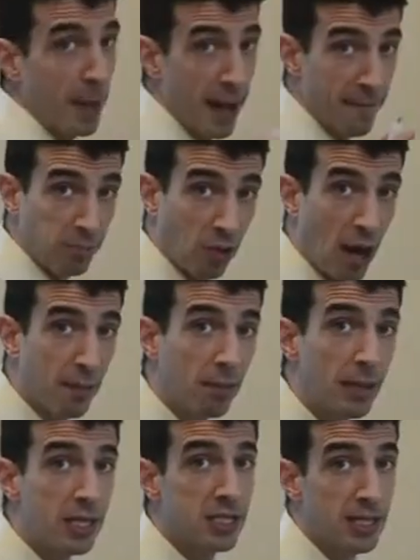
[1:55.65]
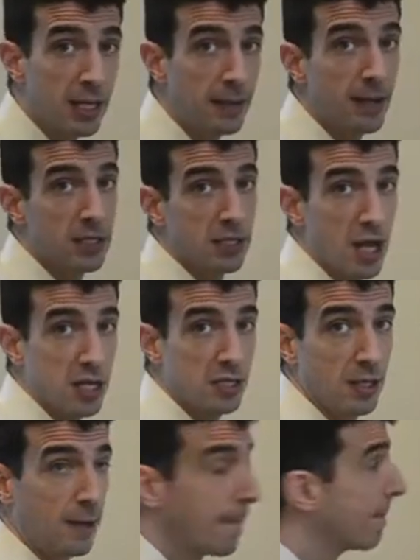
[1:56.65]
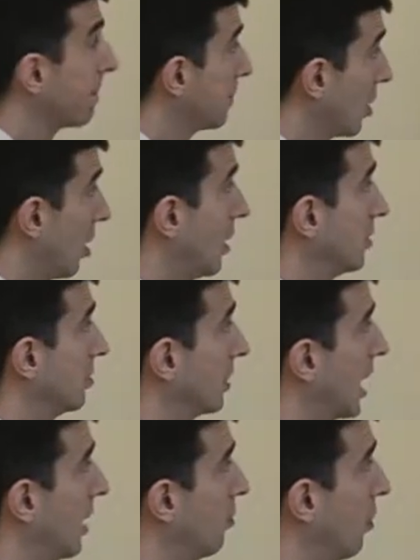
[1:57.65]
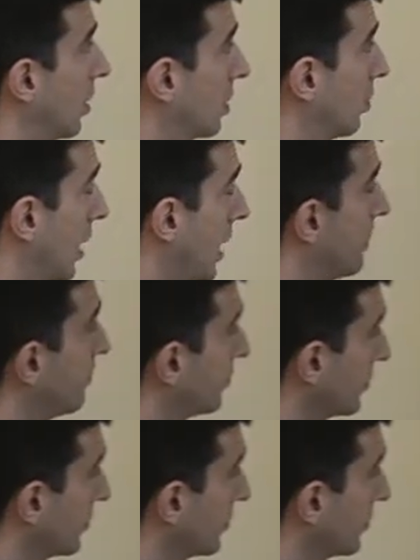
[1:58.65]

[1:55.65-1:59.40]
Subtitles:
Now, you've probably seen this tested on your lab work, okay?